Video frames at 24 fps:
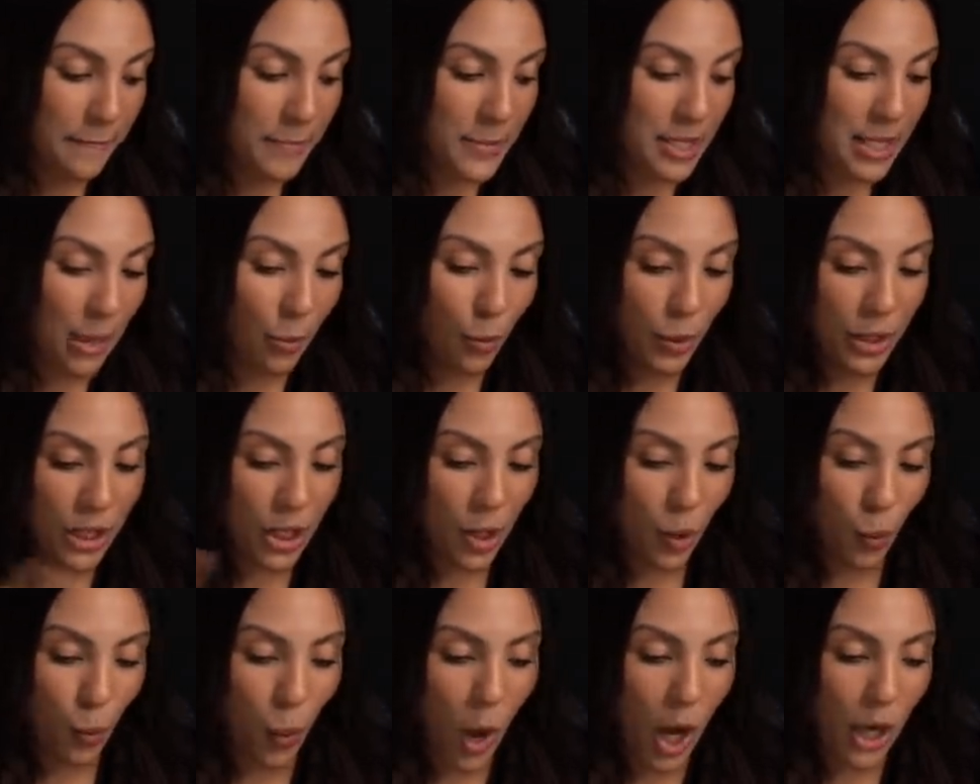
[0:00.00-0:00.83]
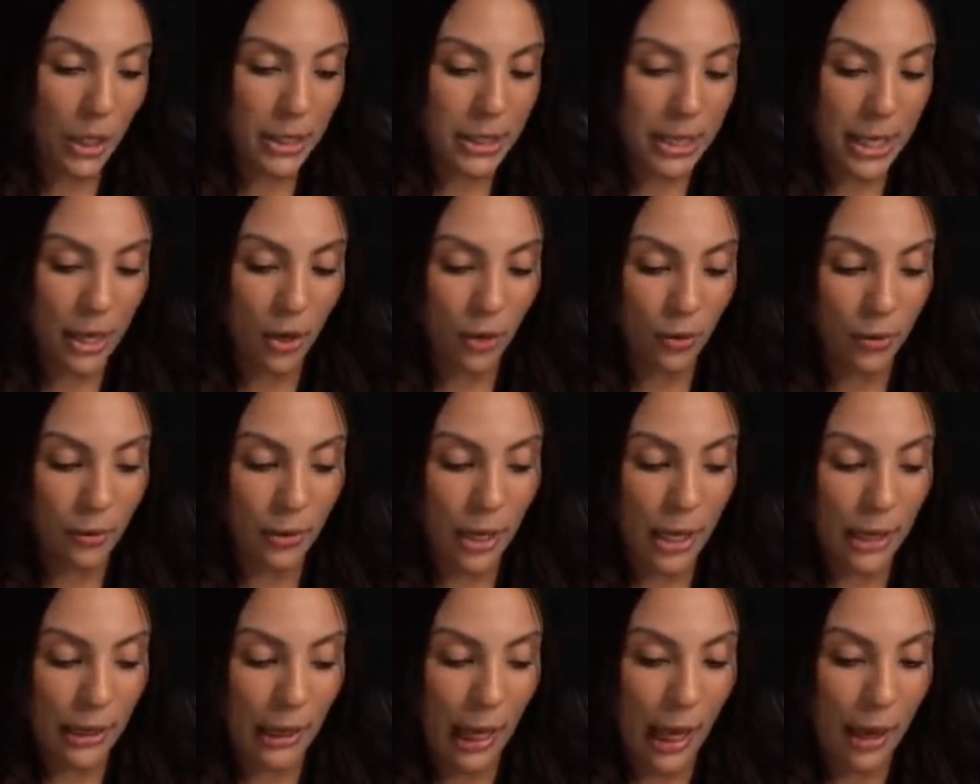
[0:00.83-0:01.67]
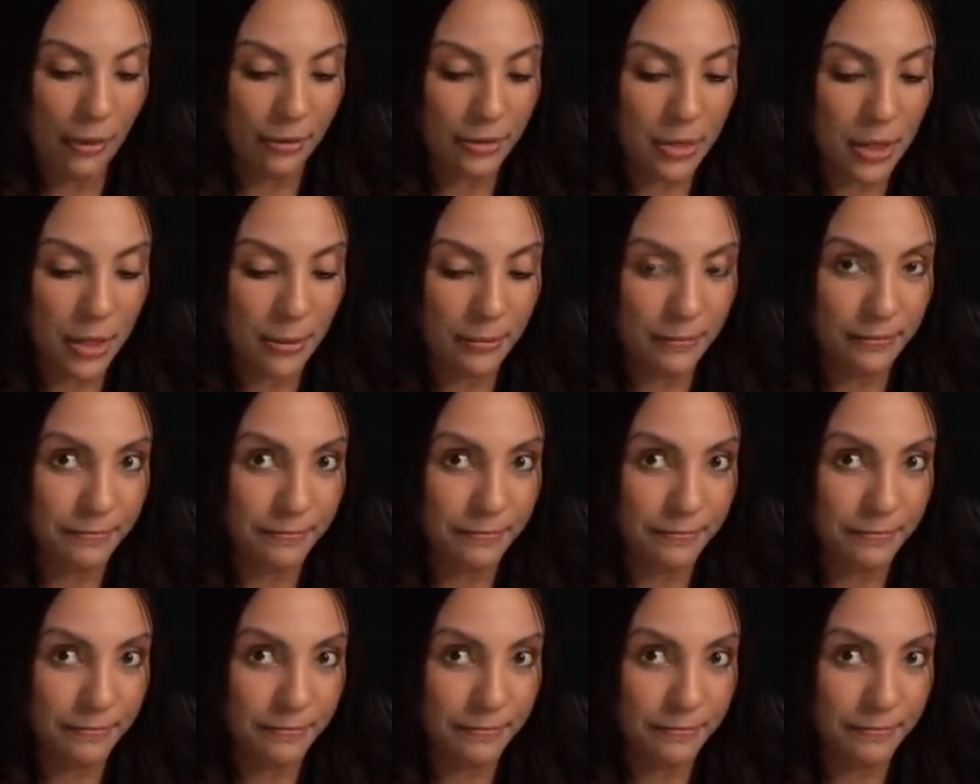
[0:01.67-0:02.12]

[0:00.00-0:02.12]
someone here walked out and left.